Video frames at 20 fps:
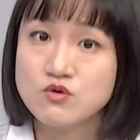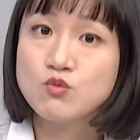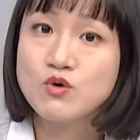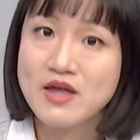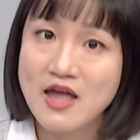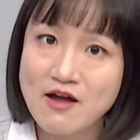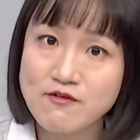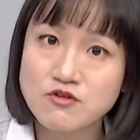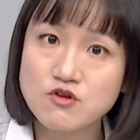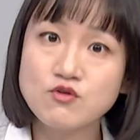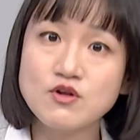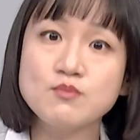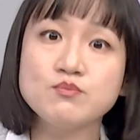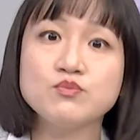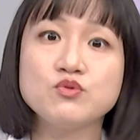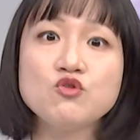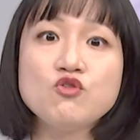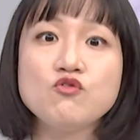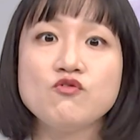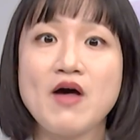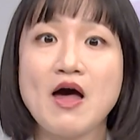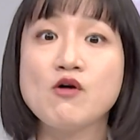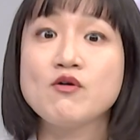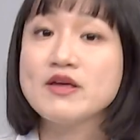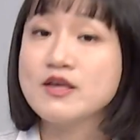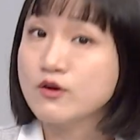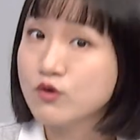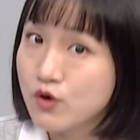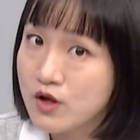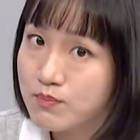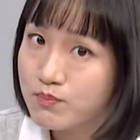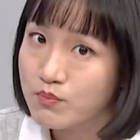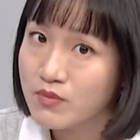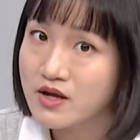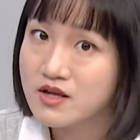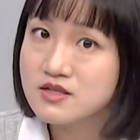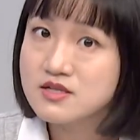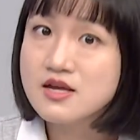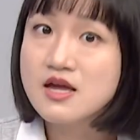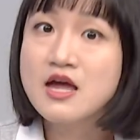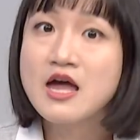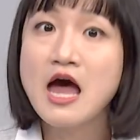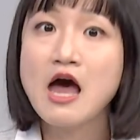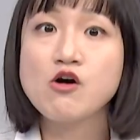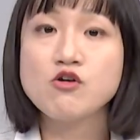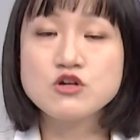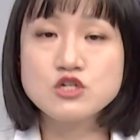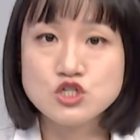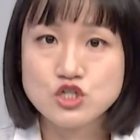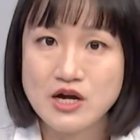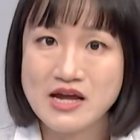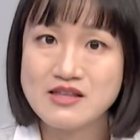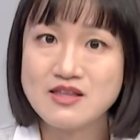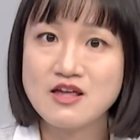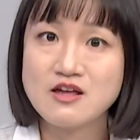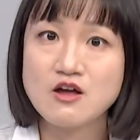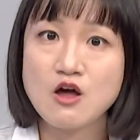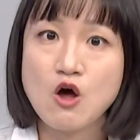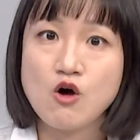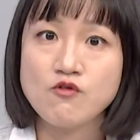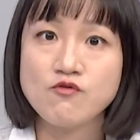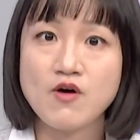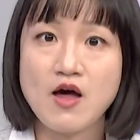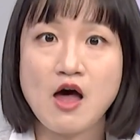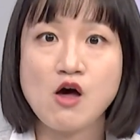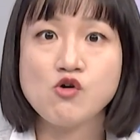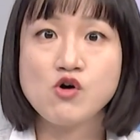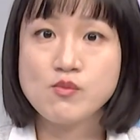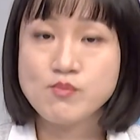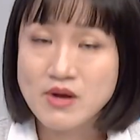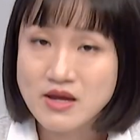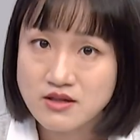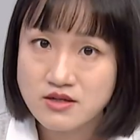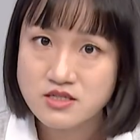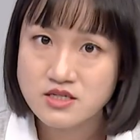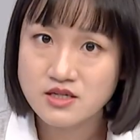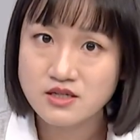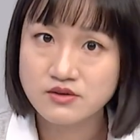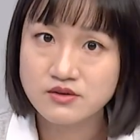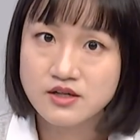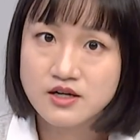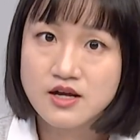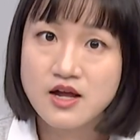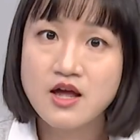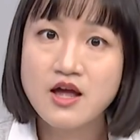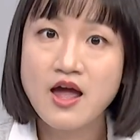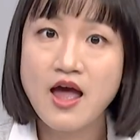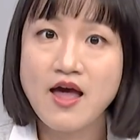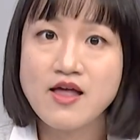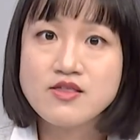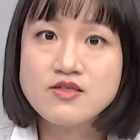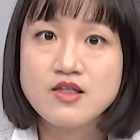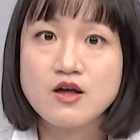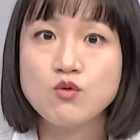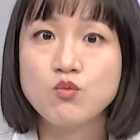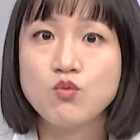we have to improve our equipment, our training of our military, and the